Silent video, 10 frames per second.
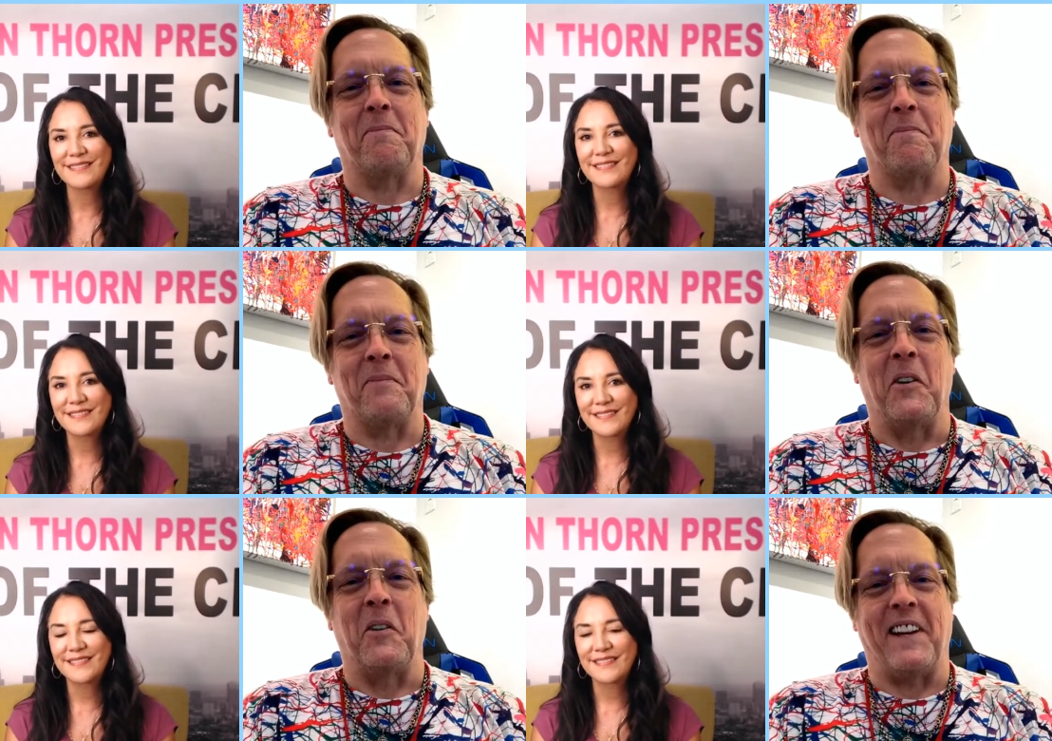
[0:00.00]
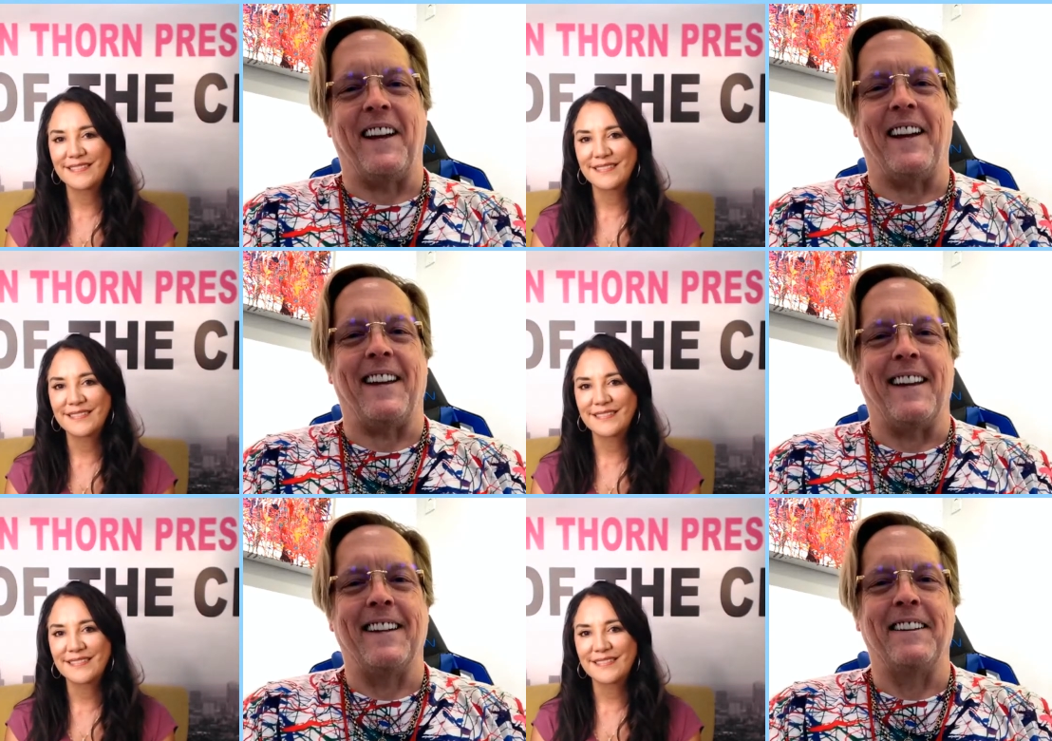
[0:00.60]

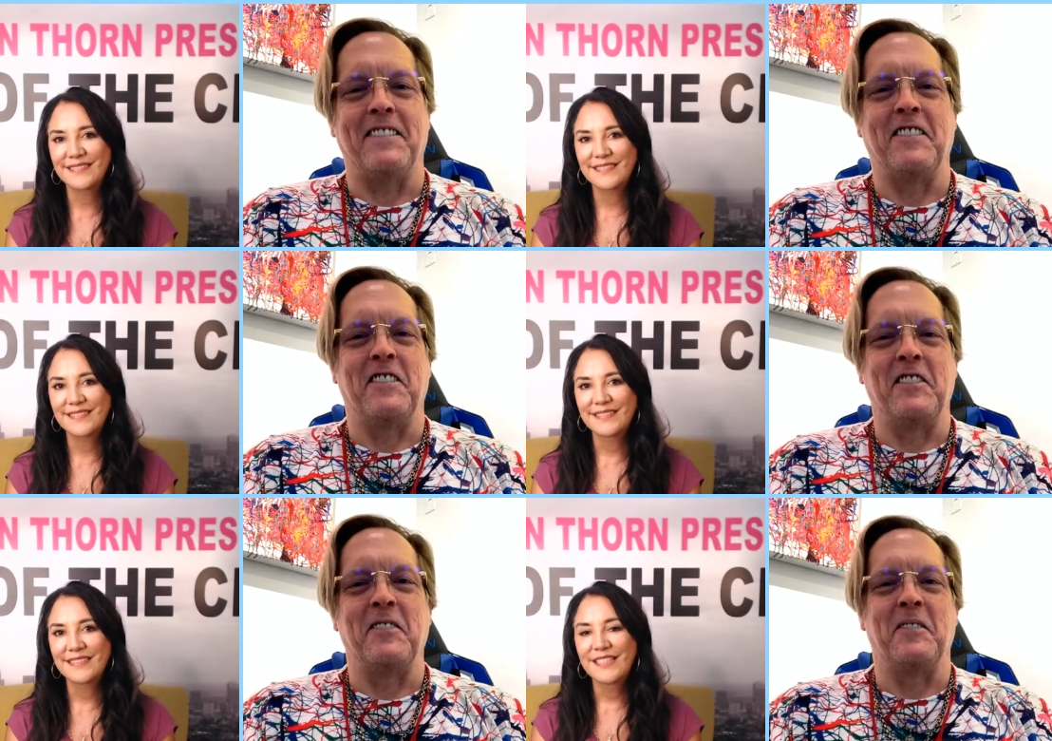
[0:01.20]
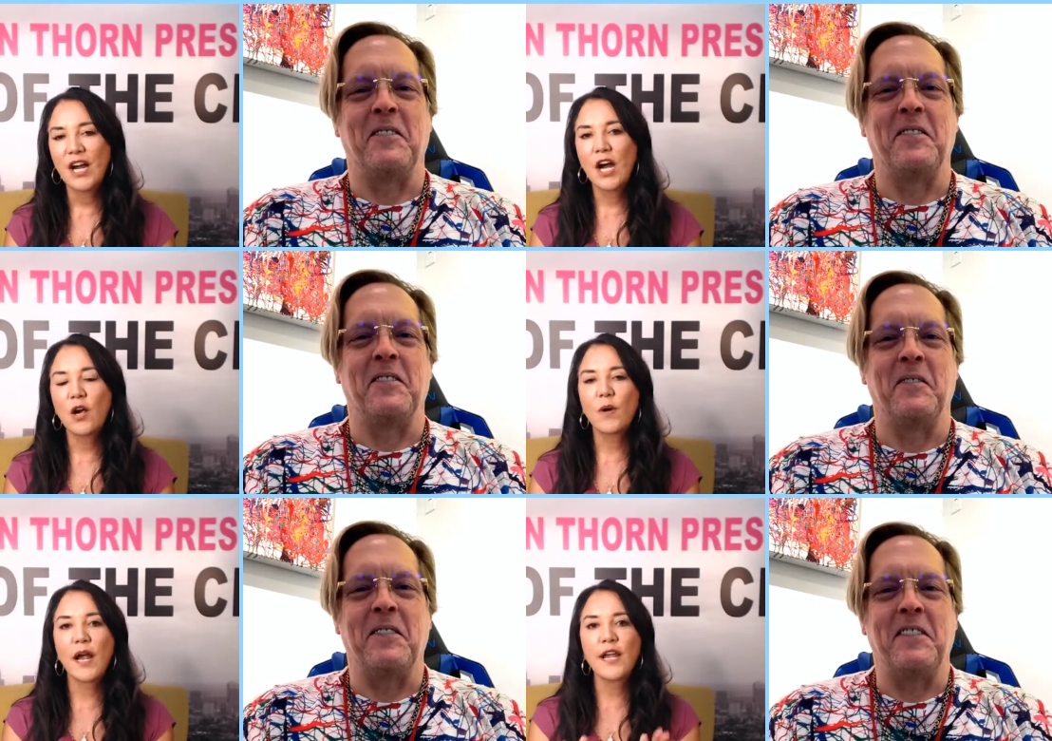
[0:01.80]
Speaker 1: Okay.
Speaker 2: All
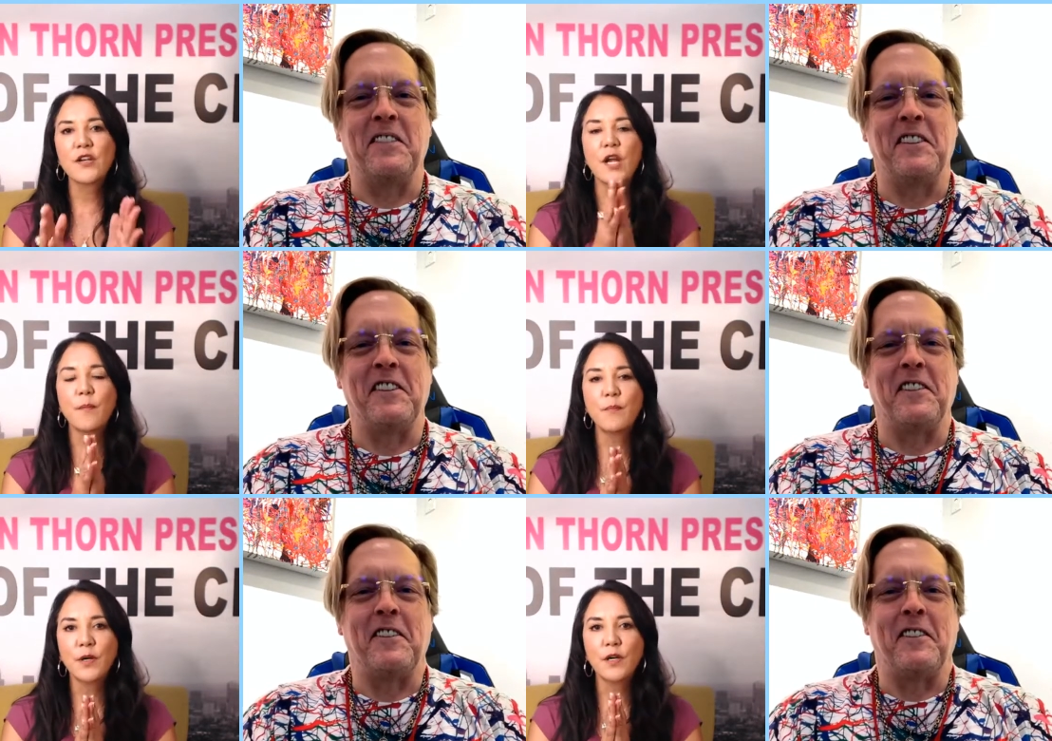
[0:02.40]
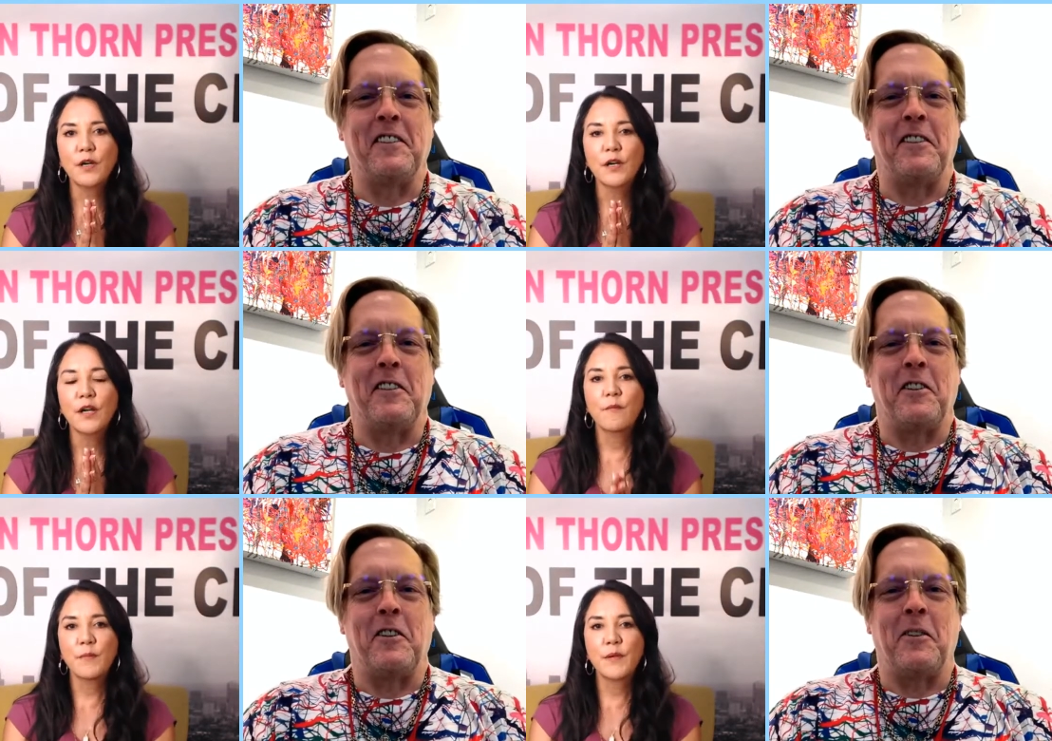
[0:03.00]
right, Jumper.
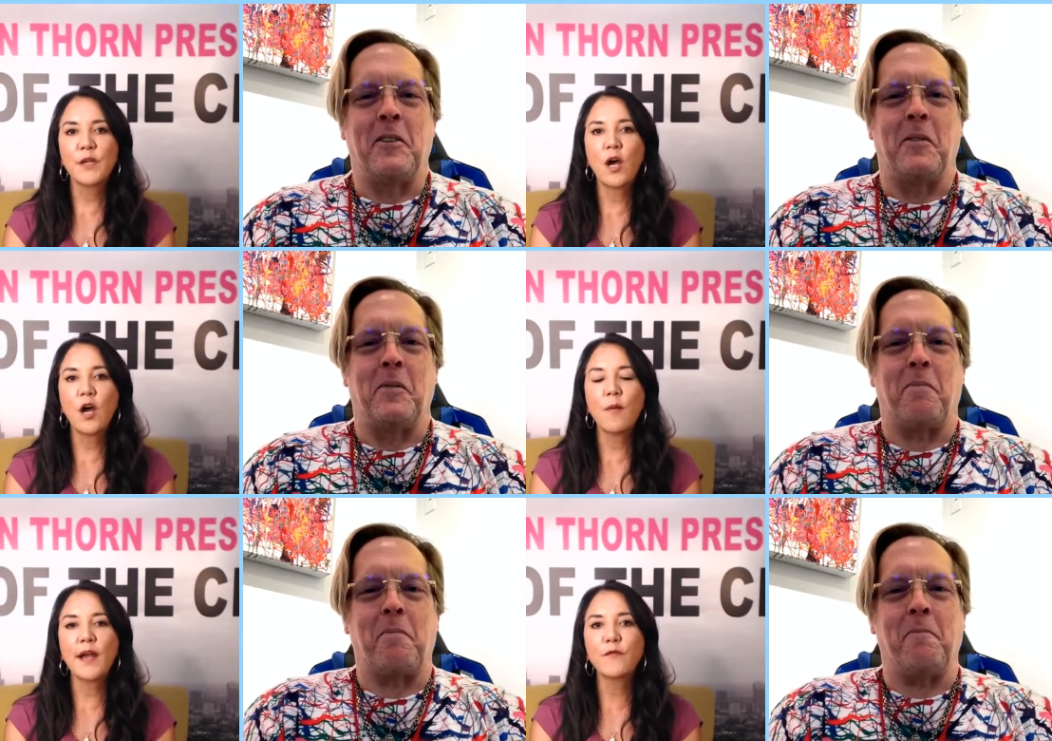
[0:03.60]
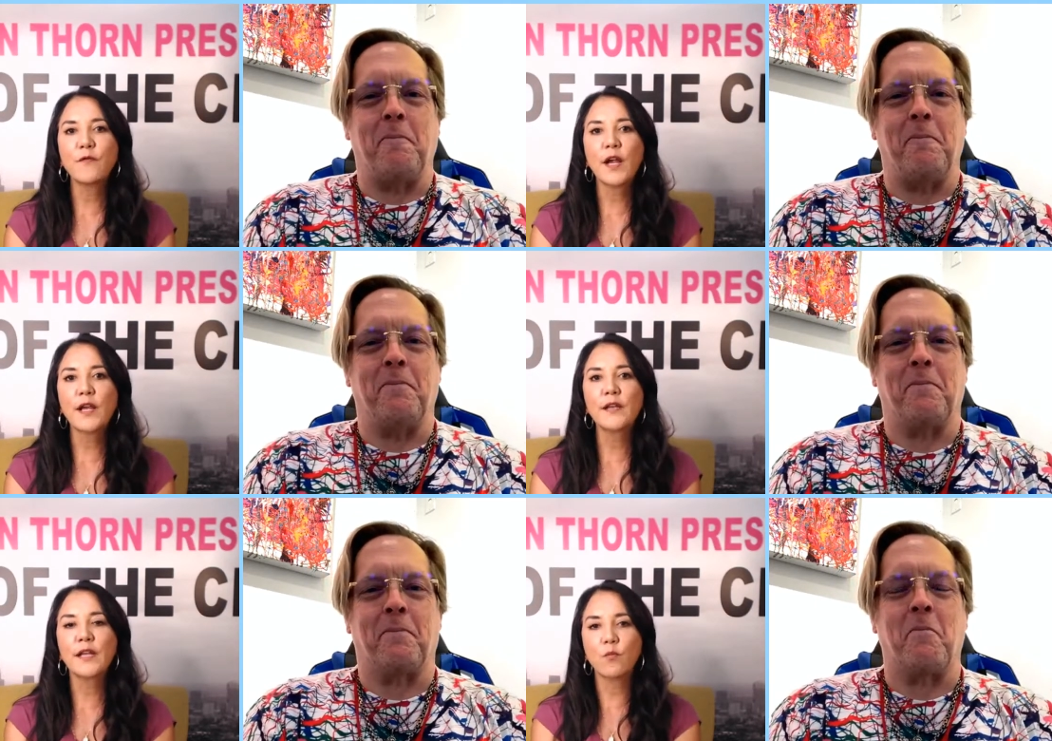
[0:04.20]
Be well, my
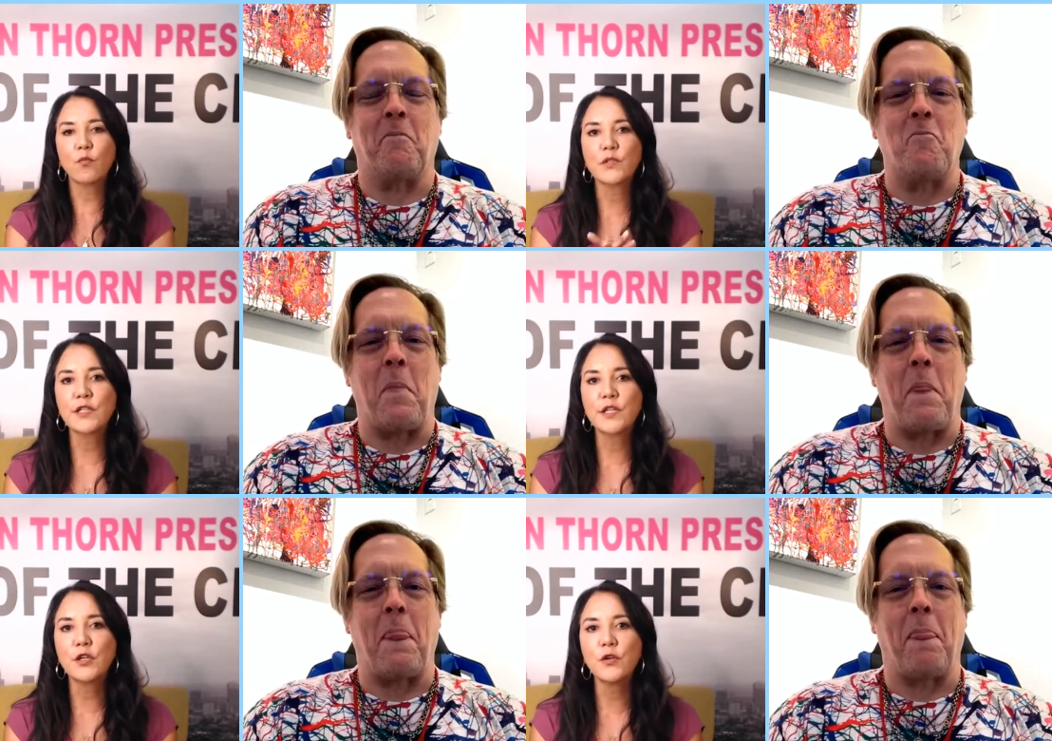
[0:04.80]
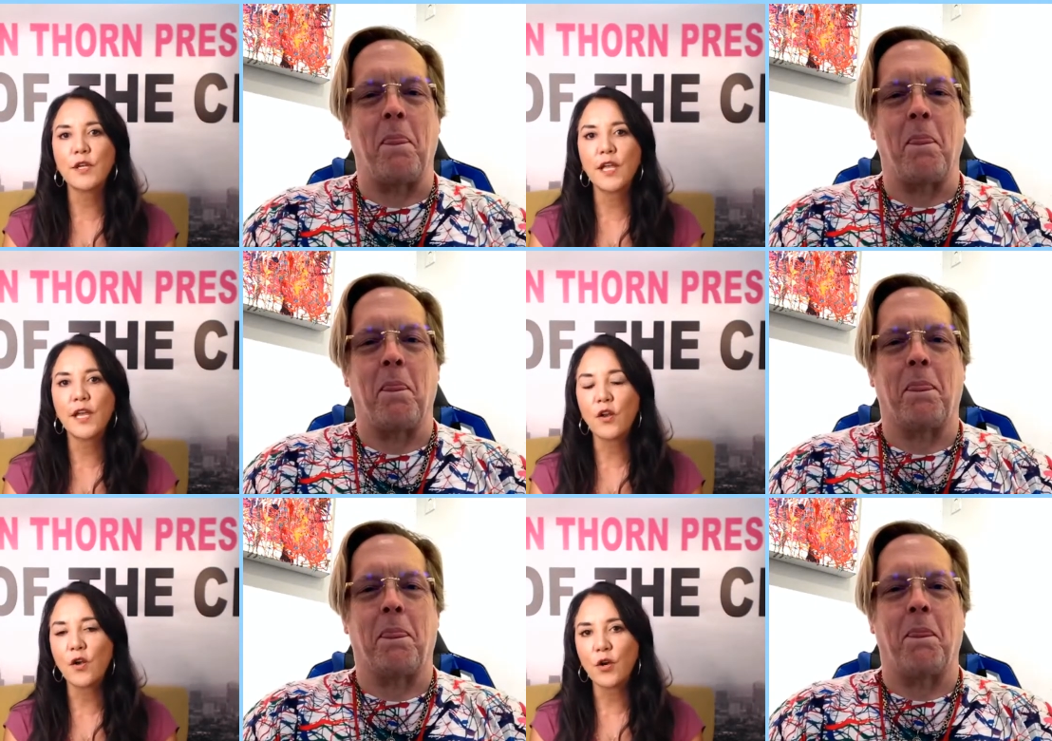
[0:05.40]
friend, and we'll see you again
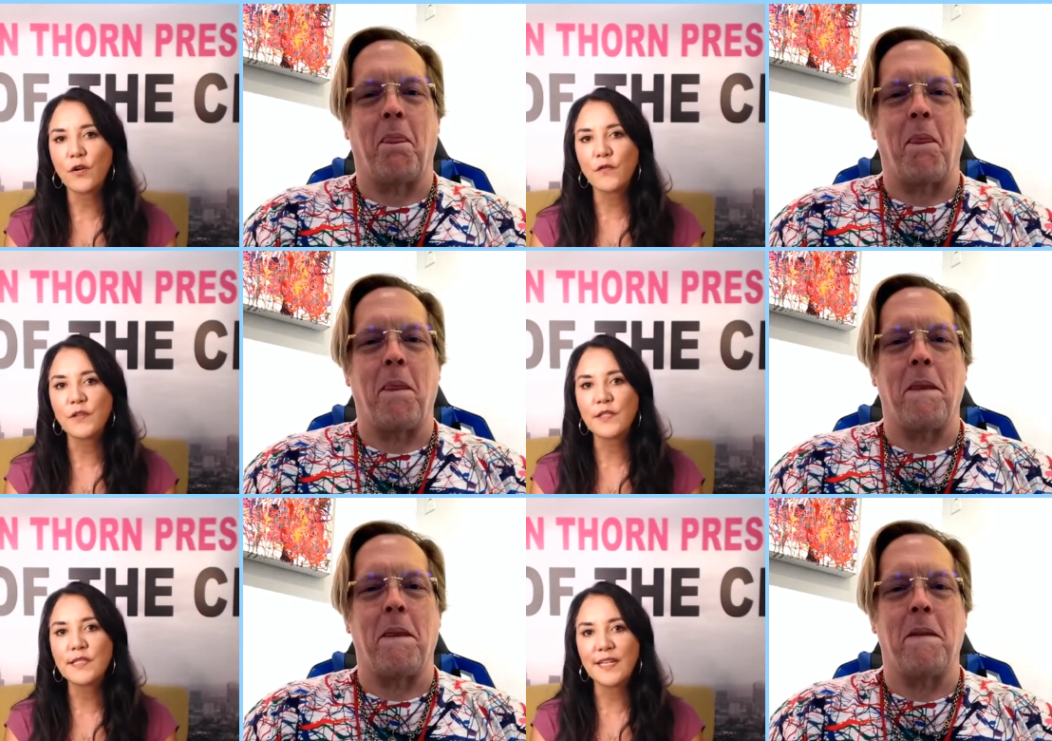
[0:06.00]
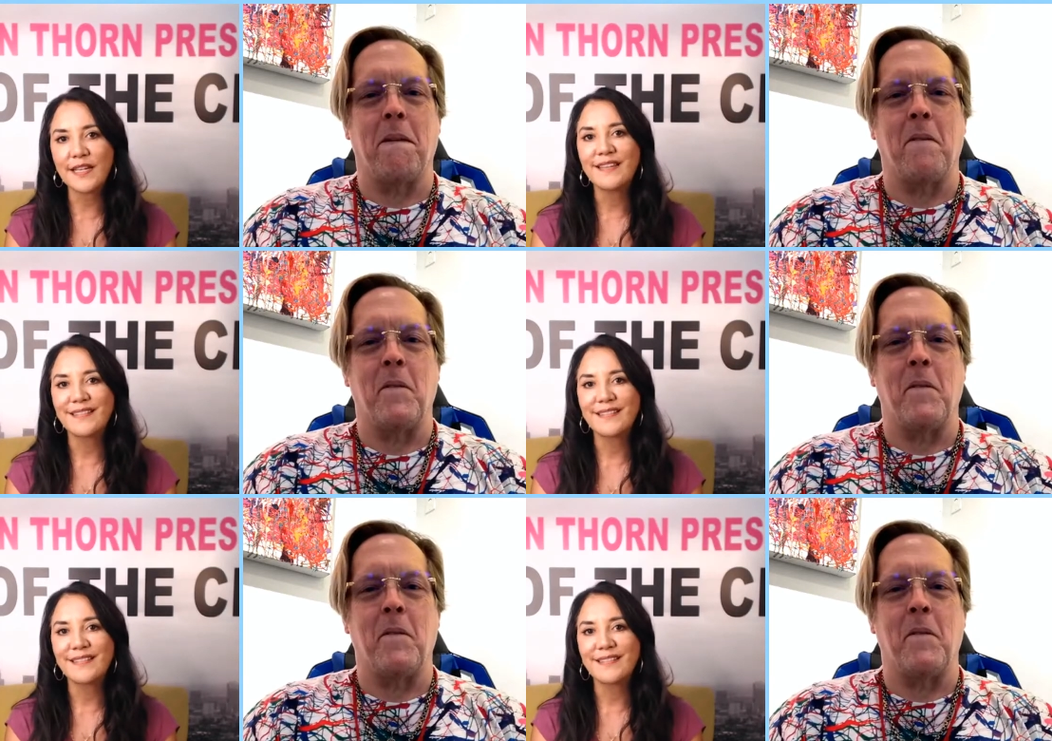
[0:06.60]
on Art of the City.